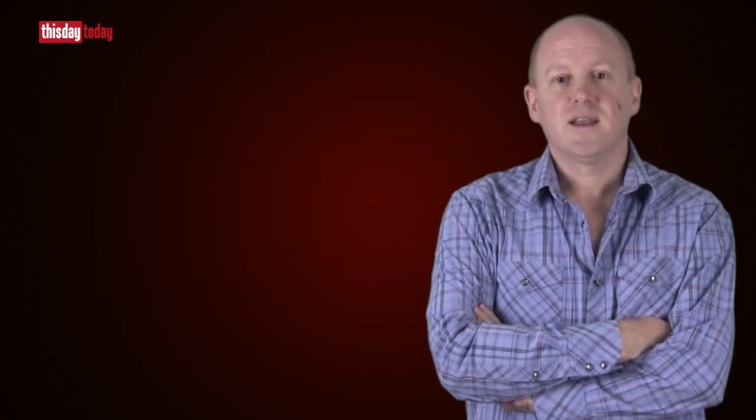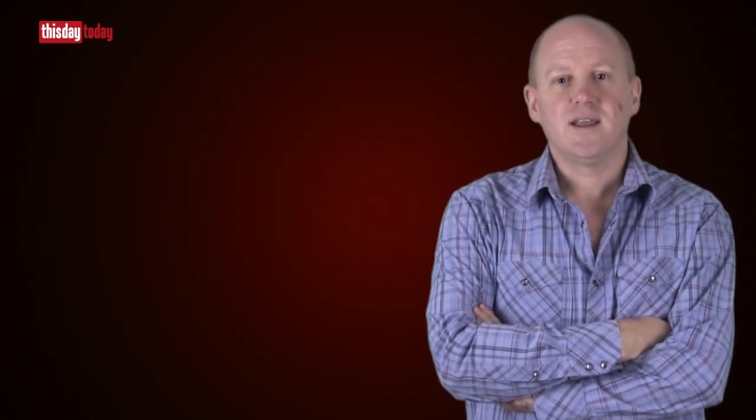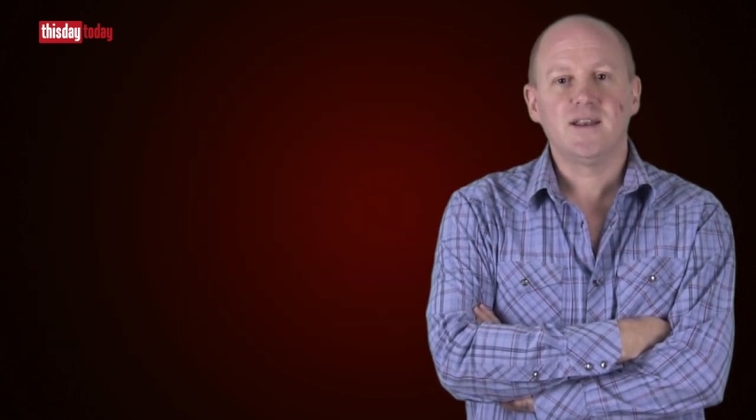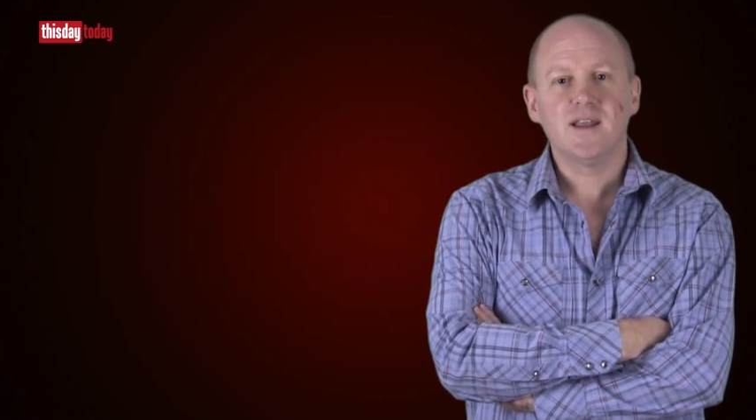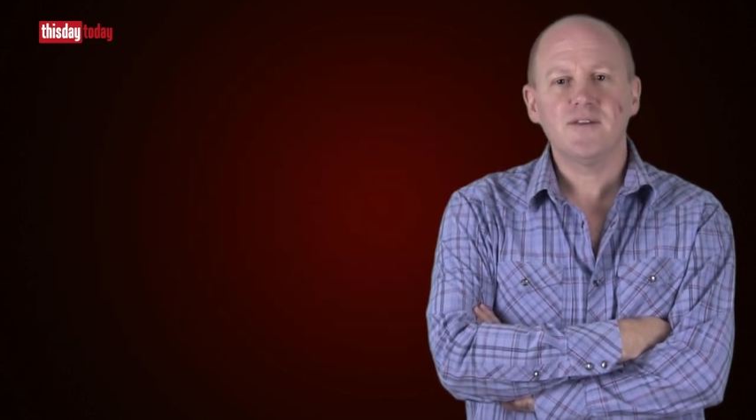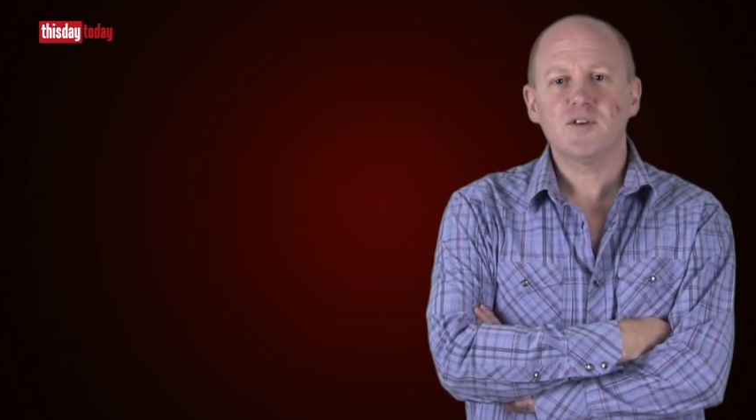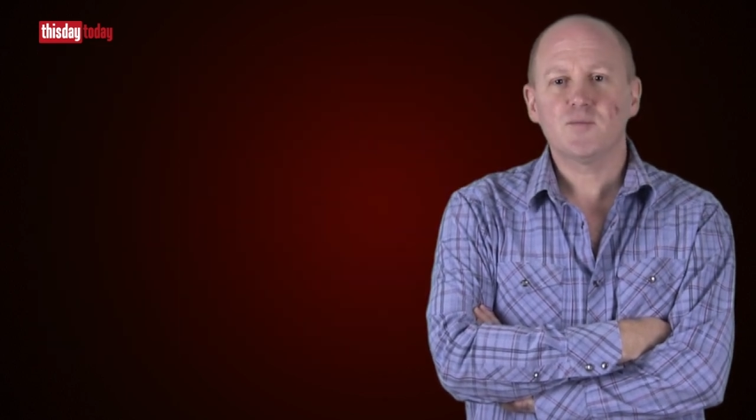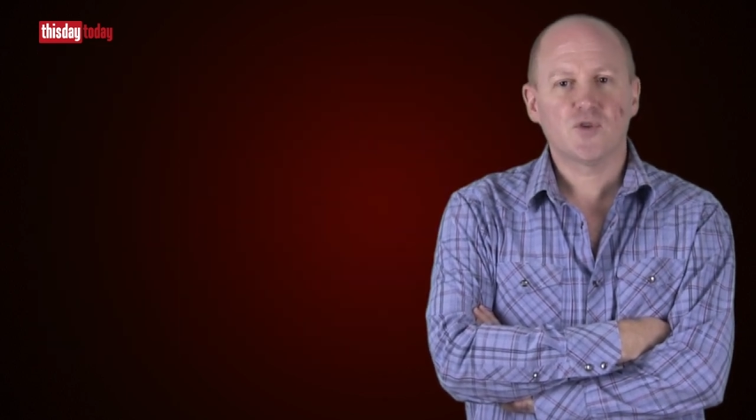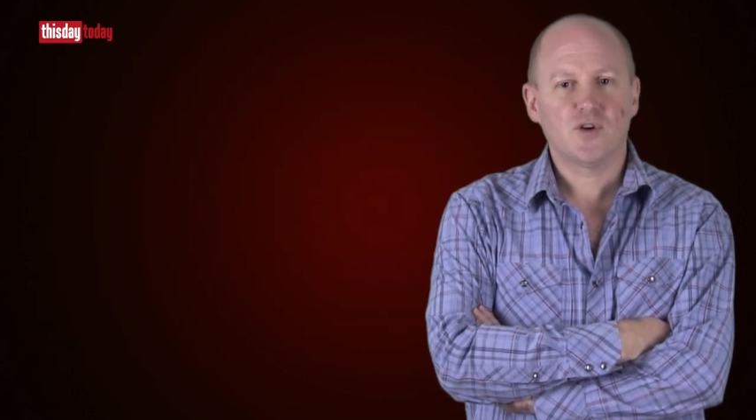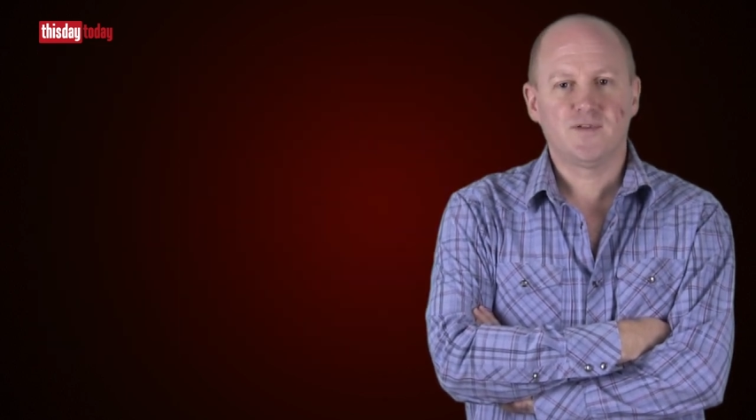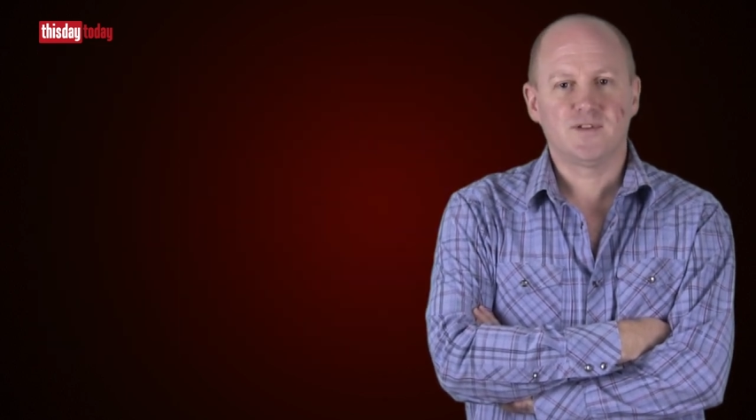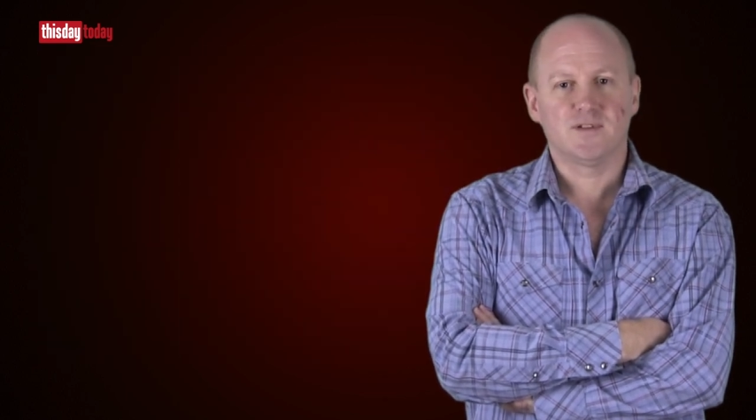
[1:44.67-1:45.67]
he never
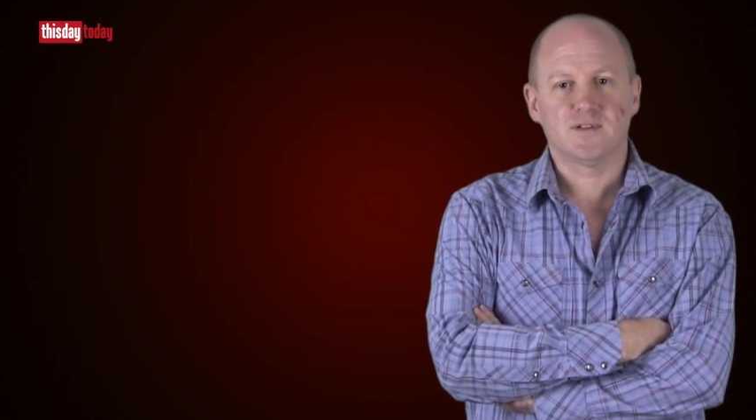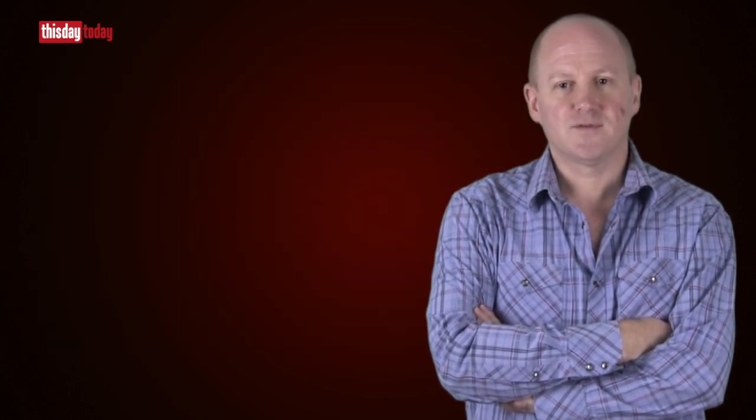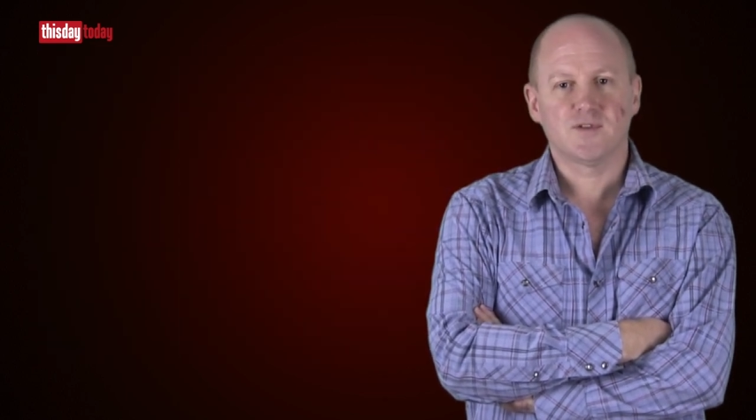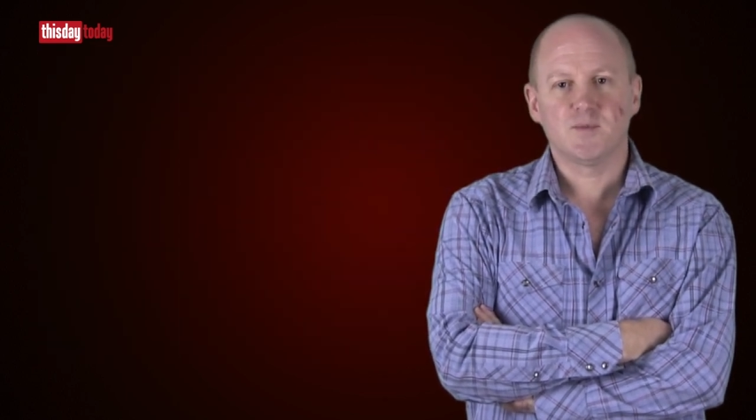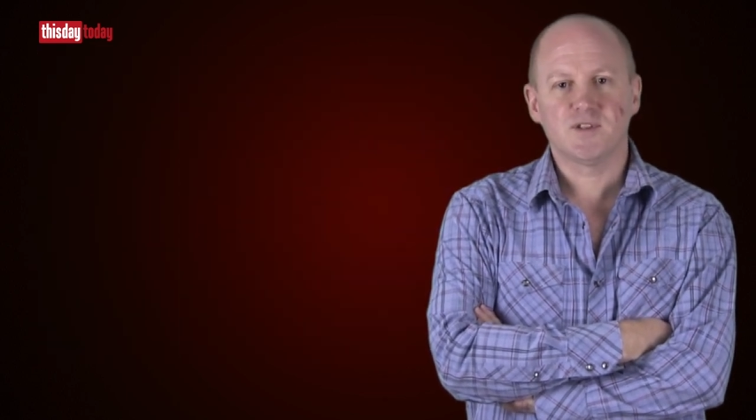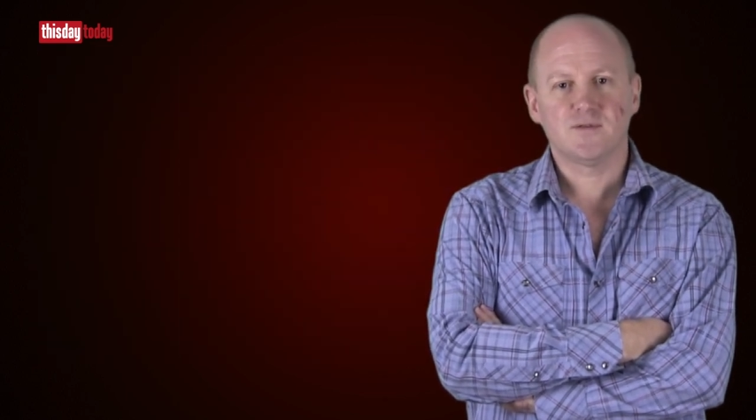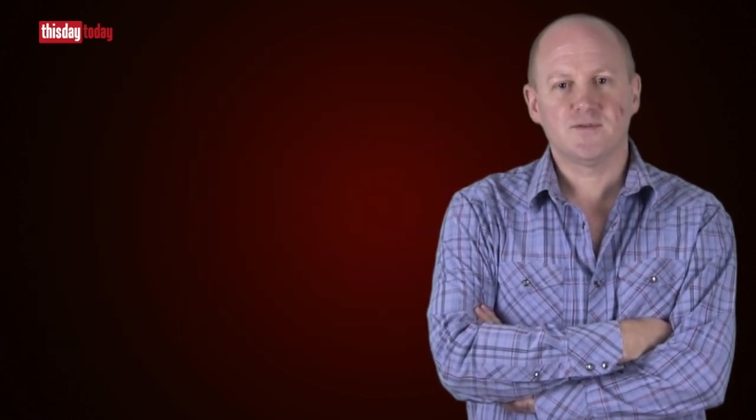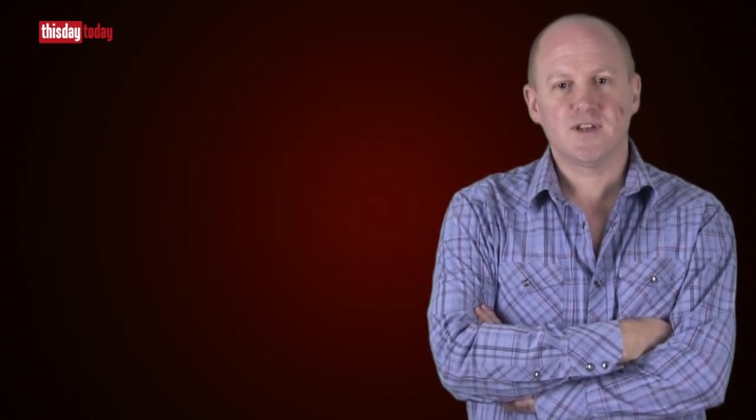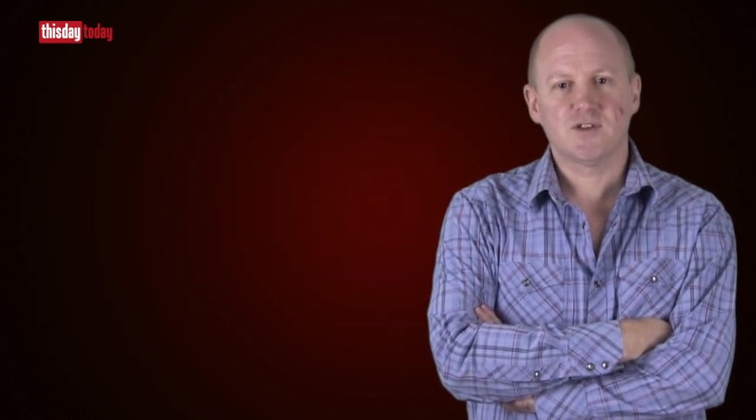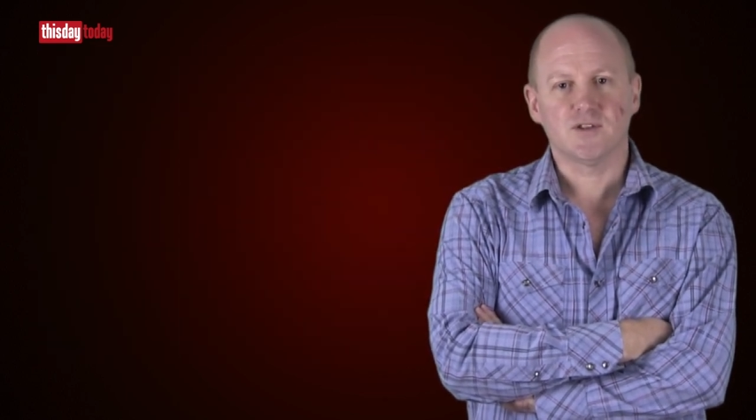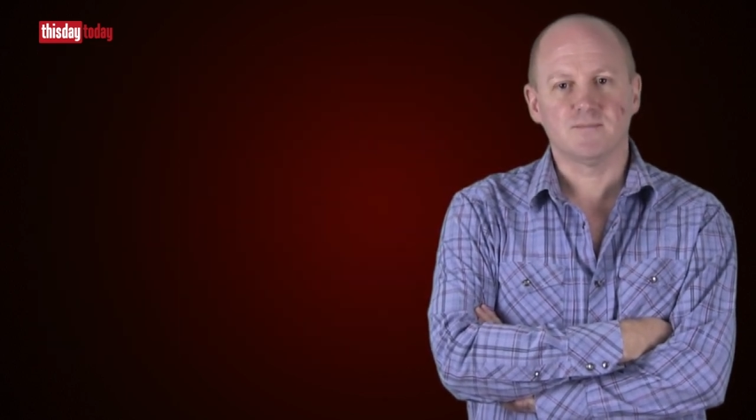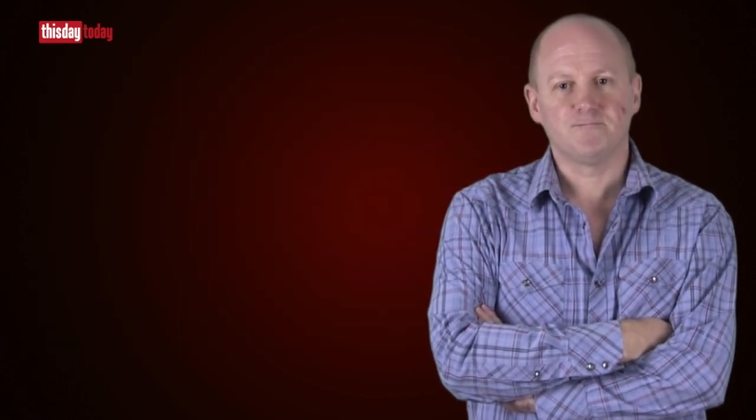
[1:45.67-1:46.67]
profited from his
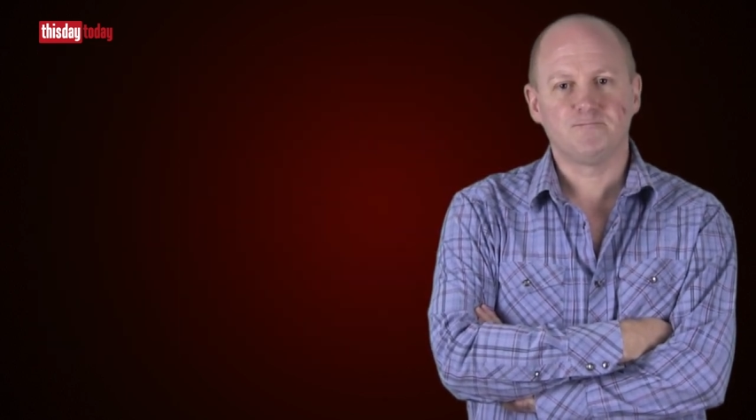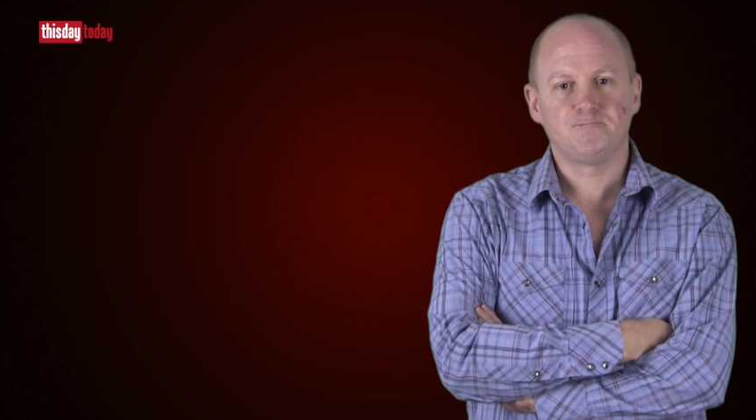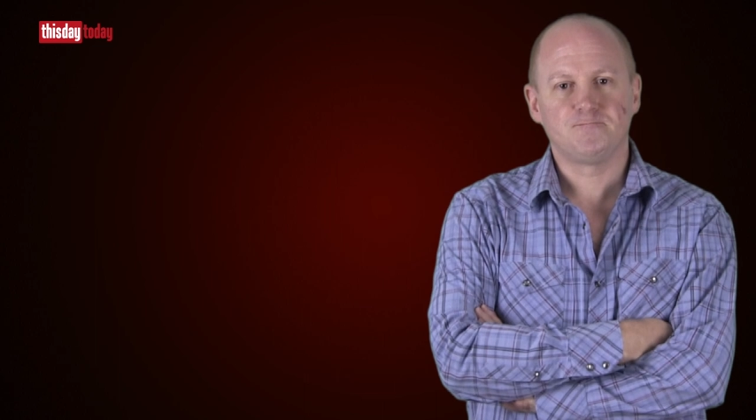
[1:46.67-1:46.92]
invention.